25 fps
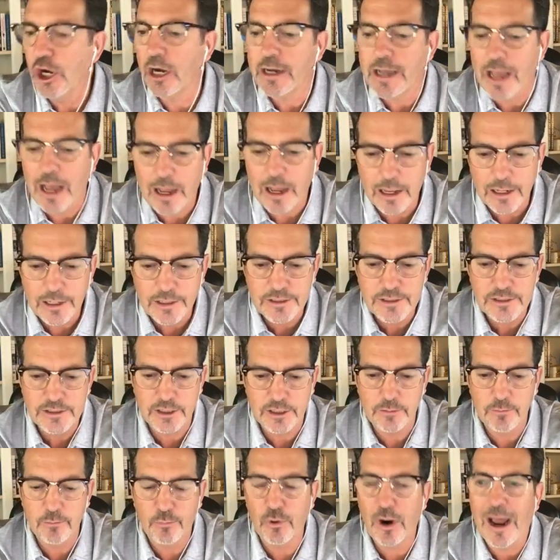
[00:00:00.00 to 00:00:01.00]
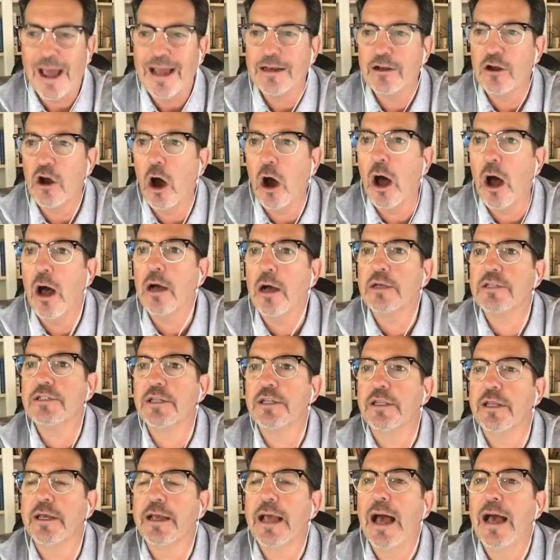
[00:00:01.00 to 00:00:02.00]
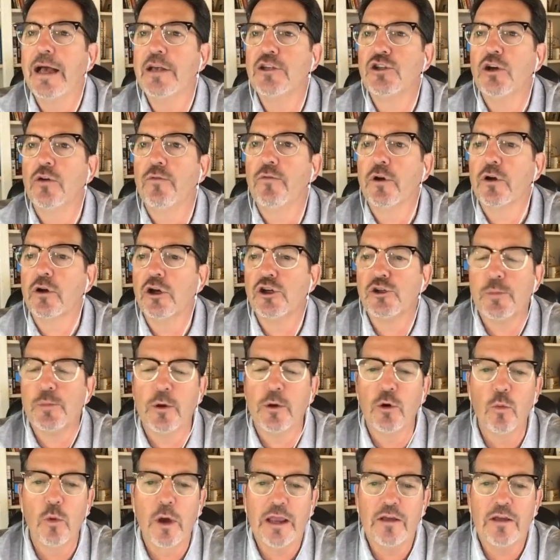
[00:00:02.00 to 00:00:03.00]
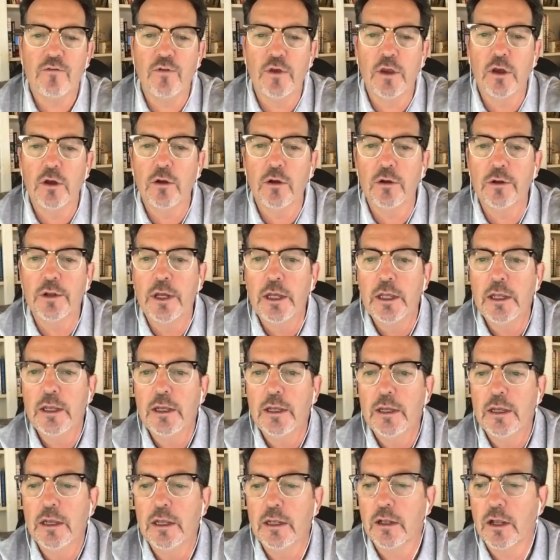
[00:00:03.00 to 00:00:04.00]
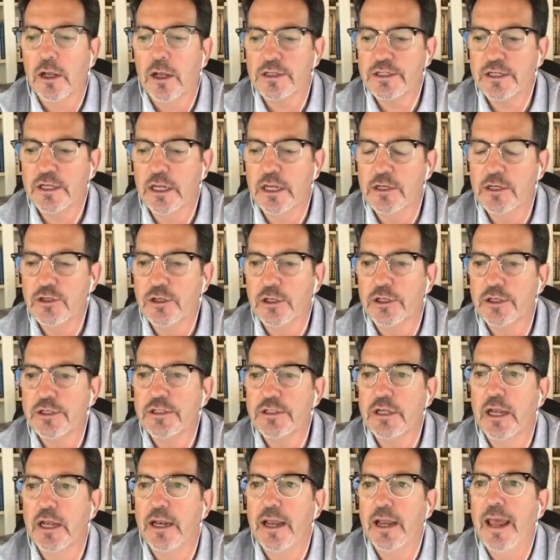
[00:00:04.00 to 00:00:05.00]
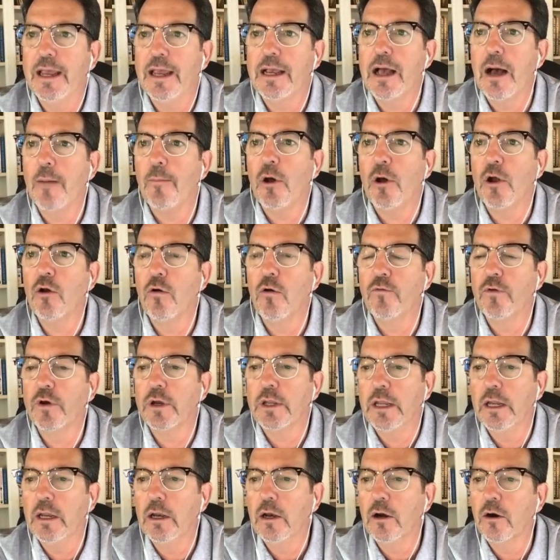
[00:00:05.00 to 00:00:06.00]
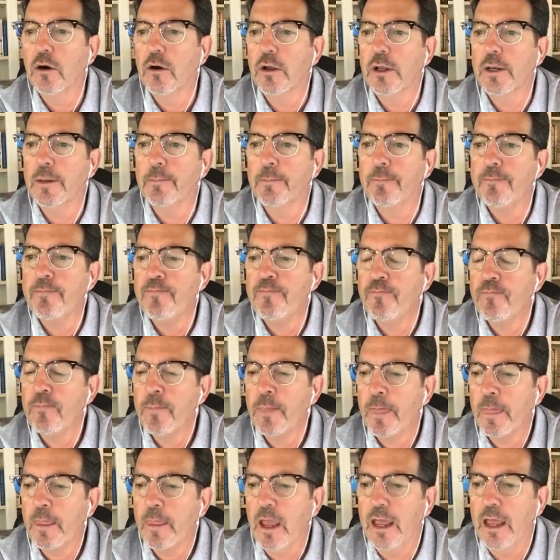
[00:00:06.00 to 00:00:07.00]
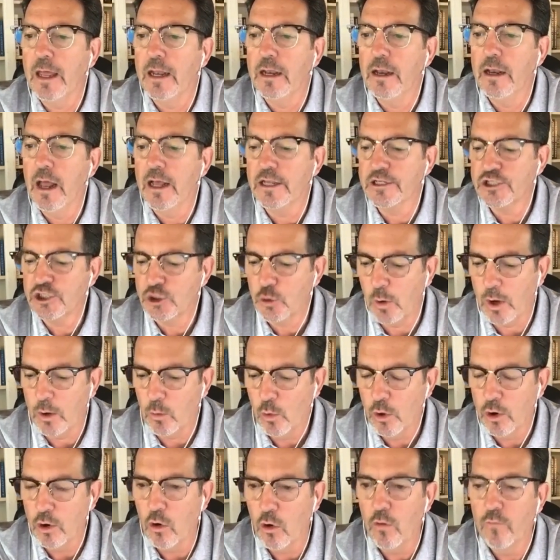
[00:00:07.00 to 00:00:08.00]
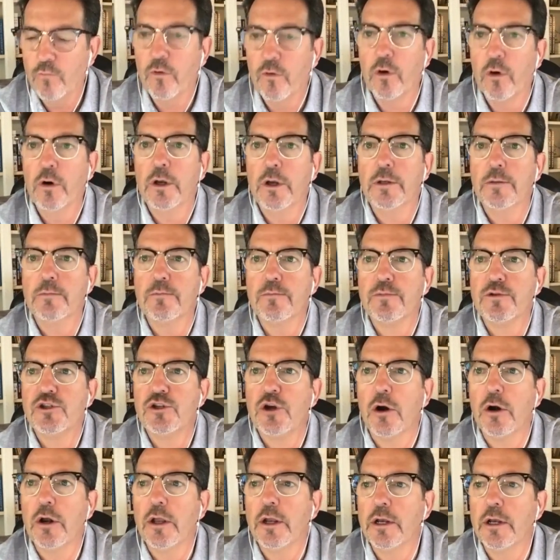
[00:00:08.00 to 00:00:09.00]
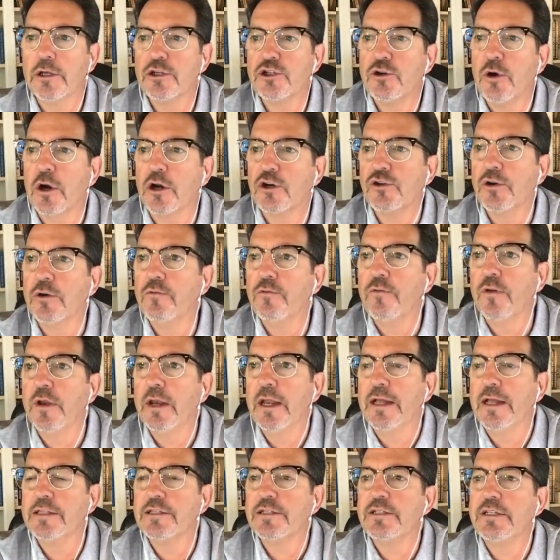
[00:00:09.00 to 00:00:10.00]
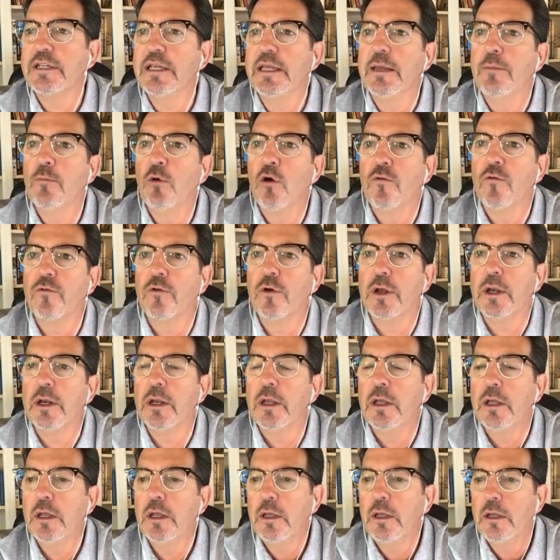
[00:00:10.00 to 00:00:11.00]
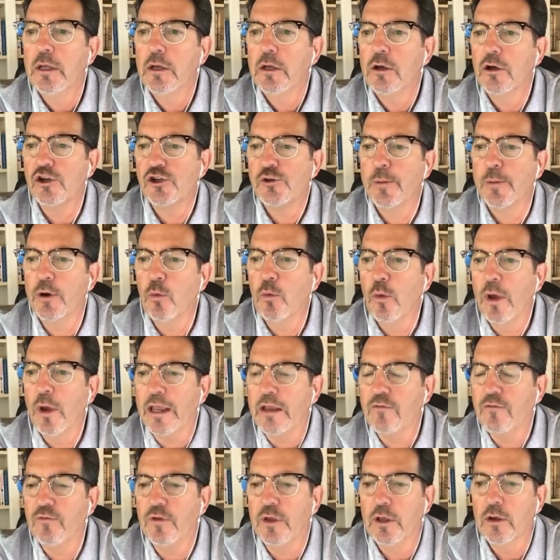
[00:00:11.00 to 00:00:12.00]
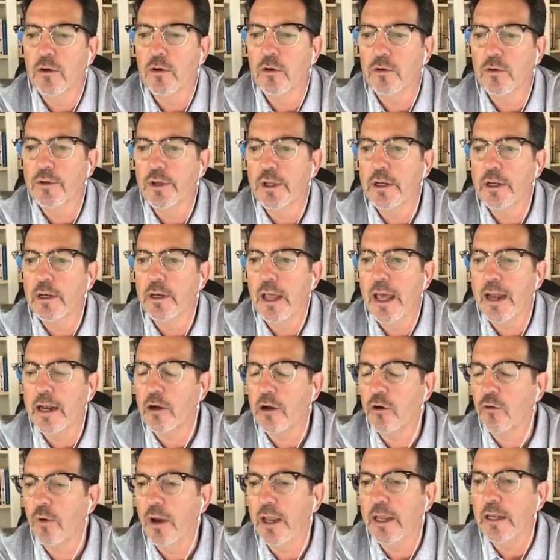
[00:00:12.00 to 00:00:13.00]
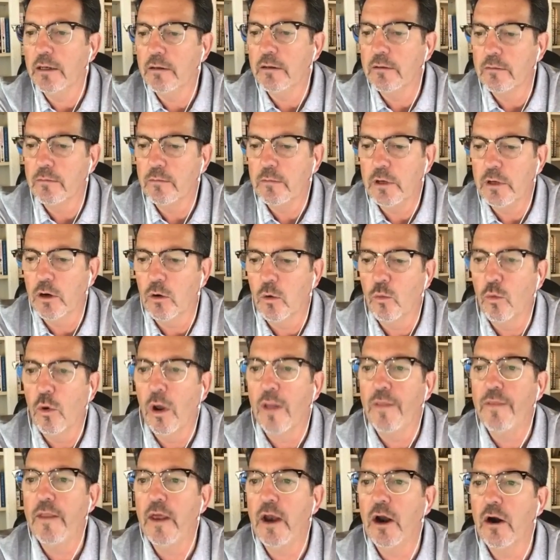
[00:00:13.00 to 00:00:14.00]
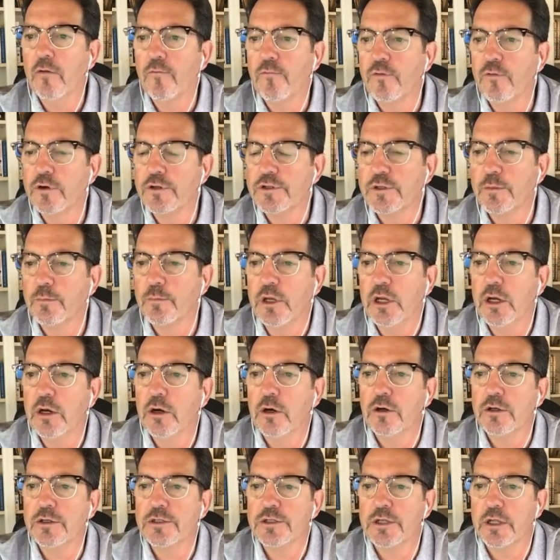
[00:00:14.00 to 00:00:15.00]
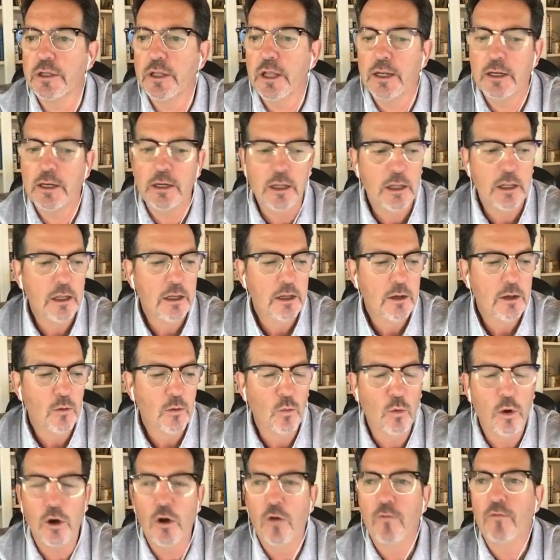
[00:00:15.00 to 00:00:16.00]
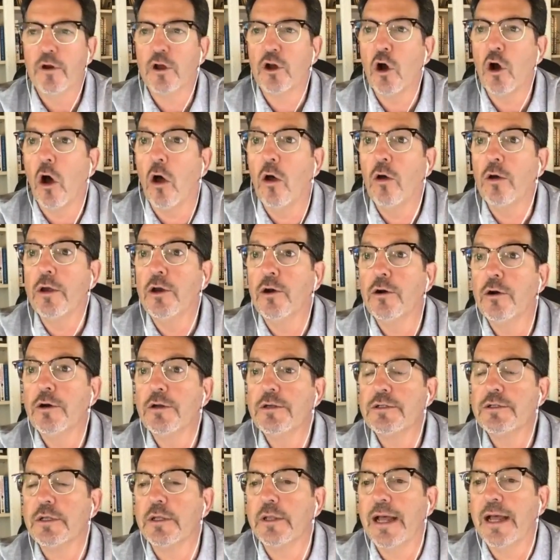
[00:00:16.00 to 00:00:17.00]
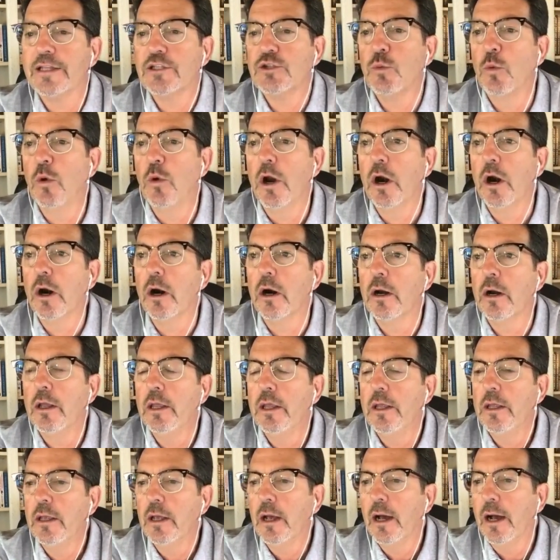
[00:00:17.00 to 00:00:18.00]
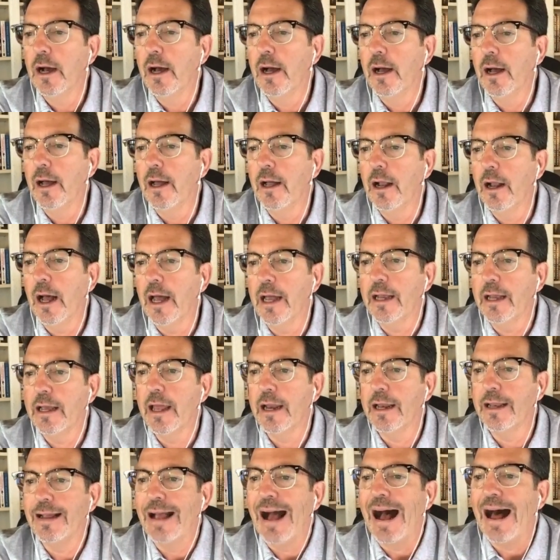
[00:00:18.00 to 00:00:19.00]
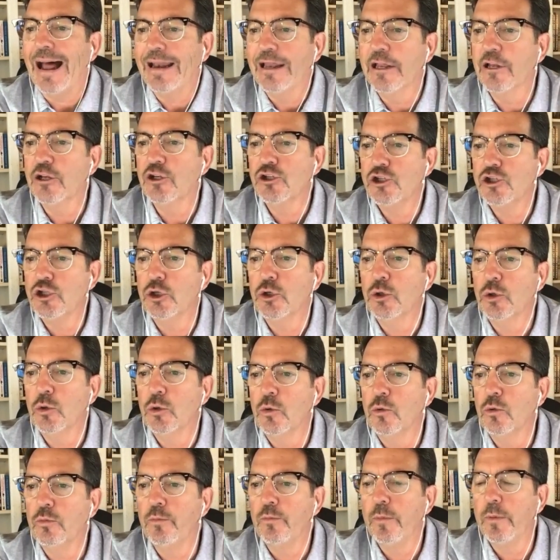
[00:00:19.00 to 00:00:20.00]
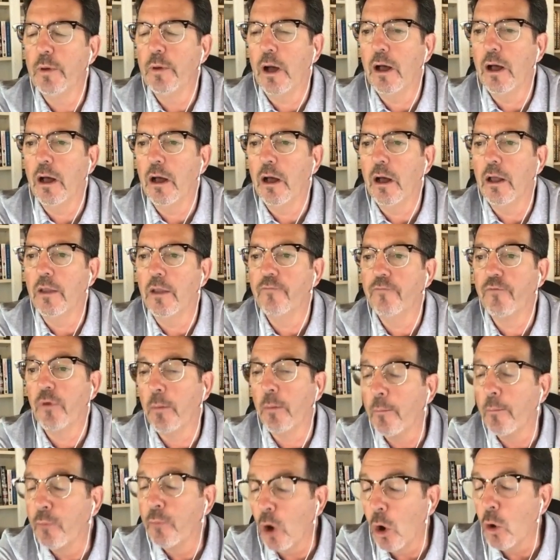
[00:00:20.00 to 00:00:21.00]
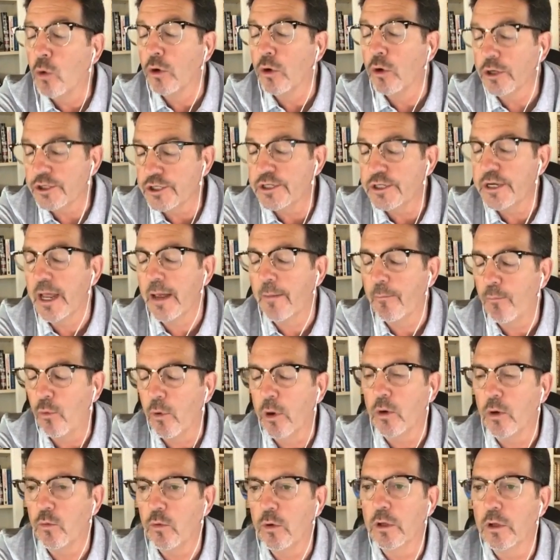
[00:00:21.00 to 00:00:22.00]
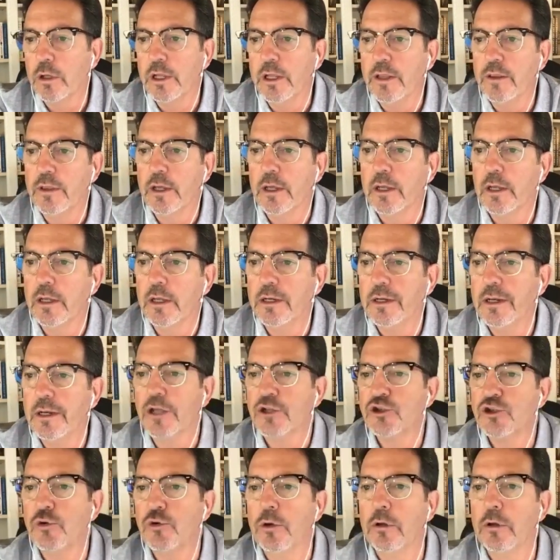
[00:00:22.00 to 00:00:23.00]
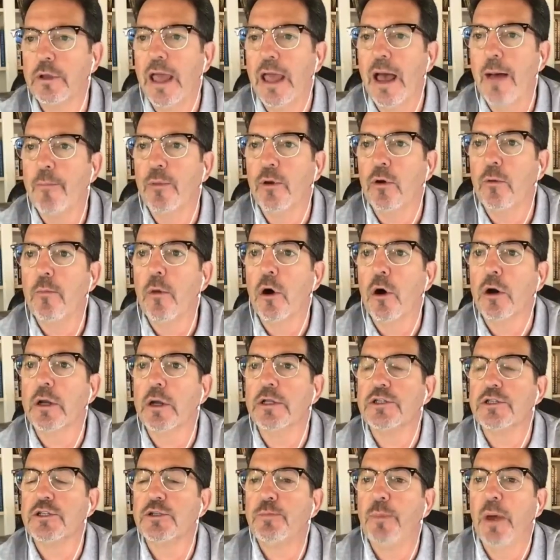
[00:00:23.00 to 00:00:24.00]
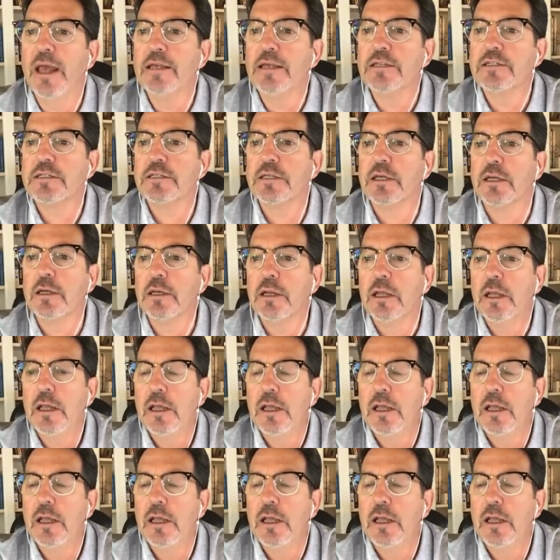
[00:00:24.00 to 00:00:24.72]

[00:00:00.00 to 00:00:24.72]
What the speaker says: Hunt and Brad Cox and the guys over at Cushman & Wakefield in Los Angeles said, "Hey, come on over here." And so I went over and started a structured finance team over at Cushman & Wakefield, and had a great run there for some years, and then went over to Colliers, and that's where I kind of got into, from a brokerage standpoint, really the industrial capital market space, and